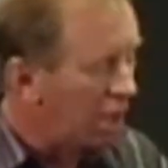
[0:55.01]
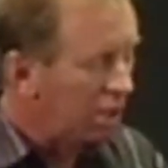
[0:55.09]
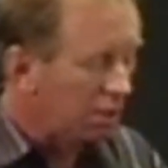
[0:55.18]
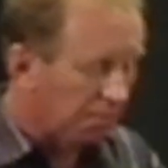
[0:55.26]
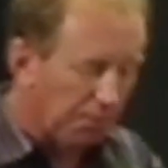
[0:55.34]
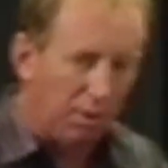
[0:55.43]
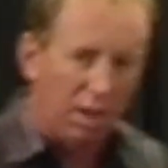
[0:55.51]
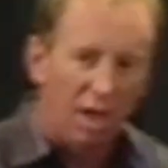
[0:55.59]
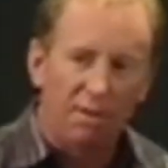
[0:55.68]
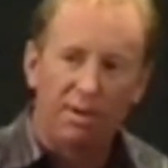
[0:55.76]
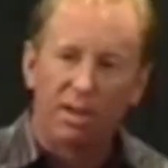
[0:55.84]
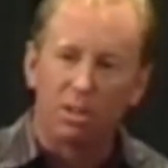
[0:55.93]
you fall
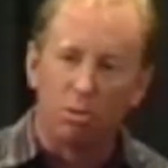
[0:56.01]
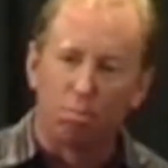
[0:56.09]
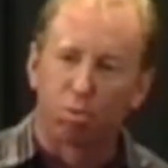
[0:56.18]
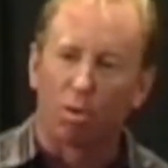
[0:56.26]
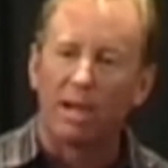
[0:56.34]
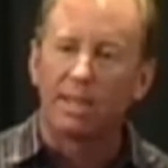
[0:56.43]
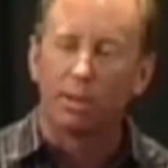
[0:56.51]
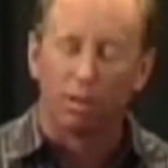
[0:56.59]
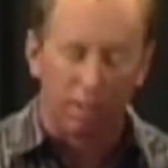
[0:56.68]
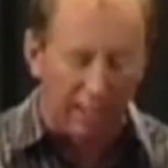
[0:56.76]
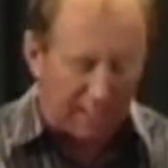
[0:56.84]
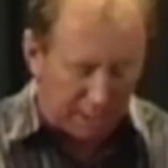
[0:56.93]
over, you break your
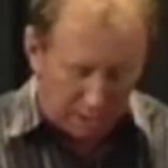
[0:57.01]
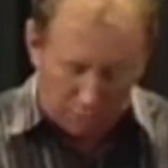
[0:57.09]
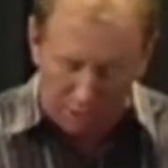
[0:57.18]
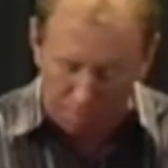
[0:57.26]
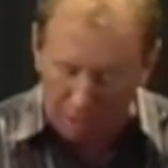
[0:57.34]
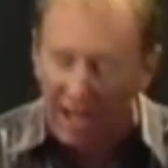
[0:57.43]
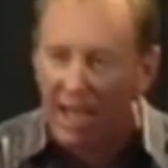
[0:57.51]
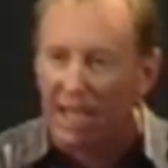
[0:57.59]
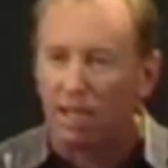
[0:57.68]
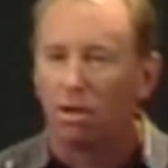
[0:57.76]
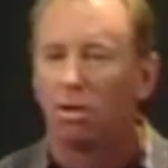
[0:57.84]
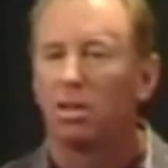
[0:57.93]
leg, you're in
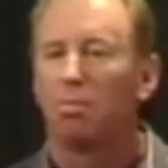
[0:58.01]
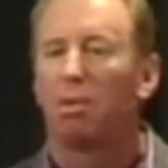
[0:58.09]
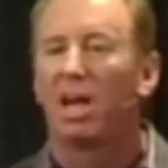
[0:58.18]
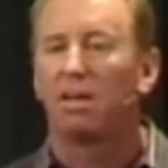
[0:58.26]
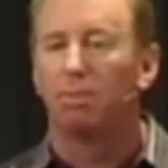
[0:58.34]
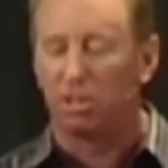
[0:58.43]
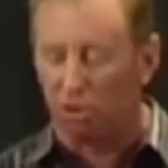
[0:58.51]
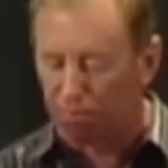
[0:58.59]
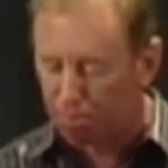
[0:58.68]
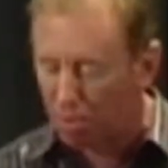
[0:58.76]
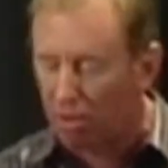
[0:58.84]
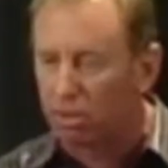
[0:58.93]
pain on the pavement,
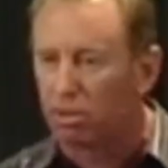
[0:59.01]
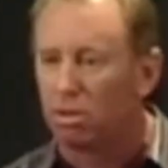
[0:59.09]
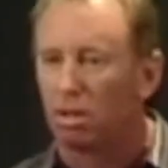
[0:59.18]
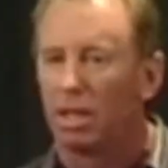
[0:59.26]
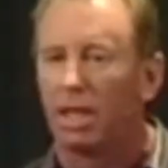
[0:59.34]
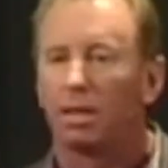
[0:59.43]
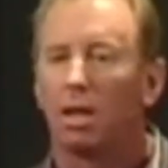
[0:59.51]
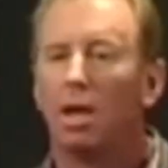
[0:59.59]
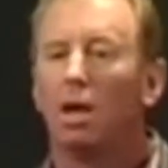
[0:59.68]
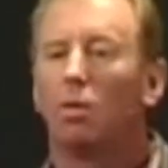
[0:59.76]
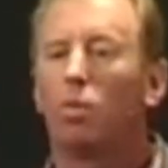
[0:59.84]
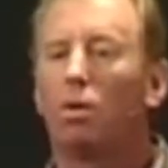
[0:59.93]
you've broken your leg.
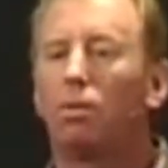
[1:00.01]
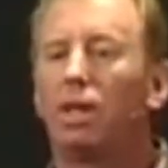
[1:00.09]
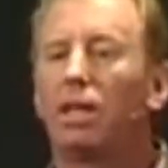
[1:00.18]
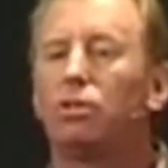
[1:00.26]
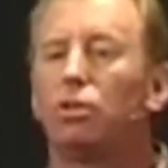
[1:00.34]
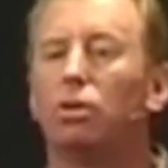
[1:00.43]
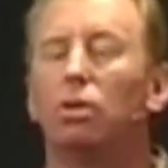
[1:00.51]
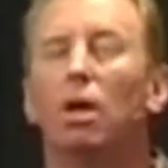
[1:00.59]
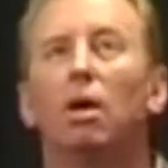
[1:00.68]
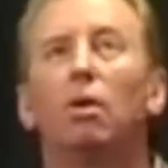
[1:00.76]
What will they do